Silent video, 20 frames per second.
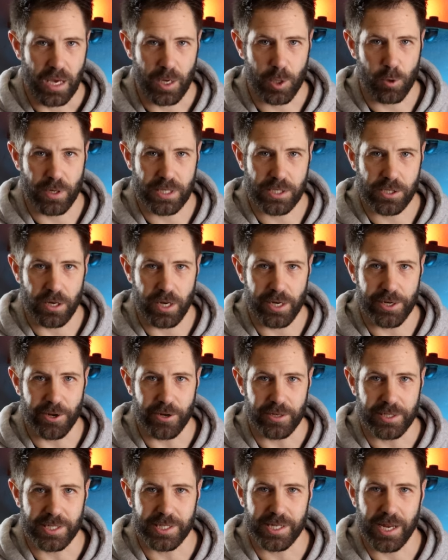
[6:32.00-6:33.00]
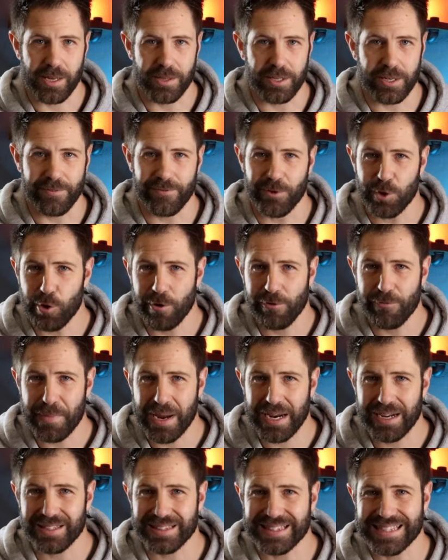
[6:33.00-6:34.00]
A quick side note to say that if you have
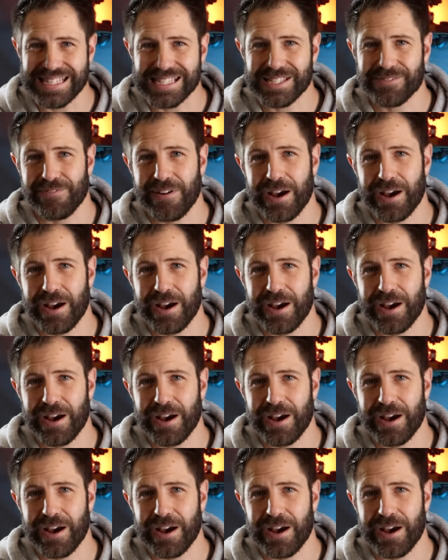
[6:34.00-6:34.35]
made it this